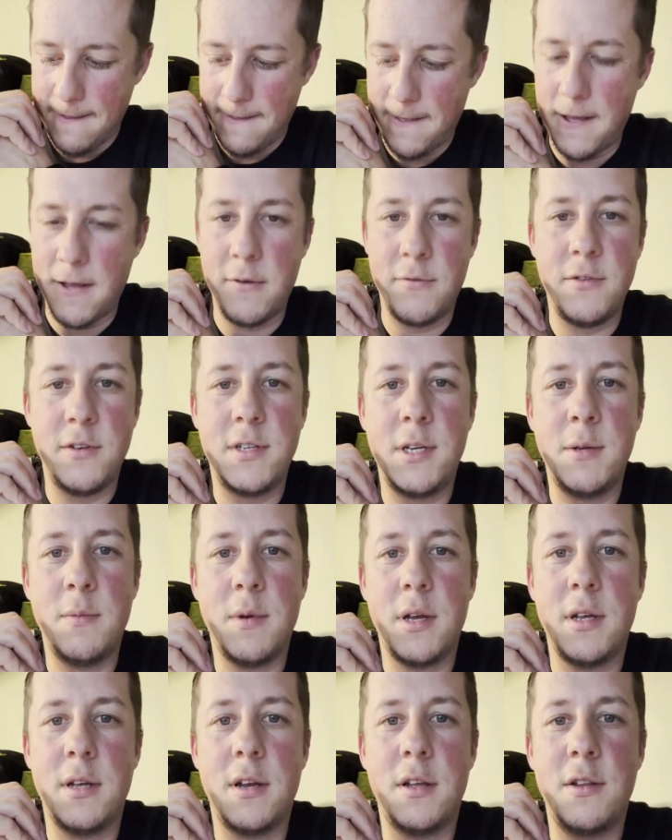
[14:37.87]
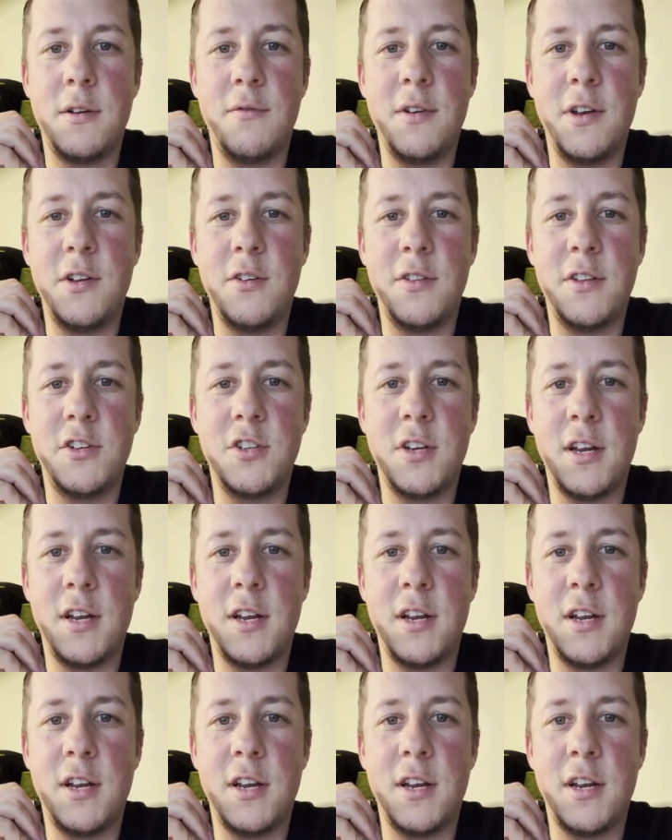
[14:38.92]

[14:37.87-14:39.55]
you see my other video on the channel,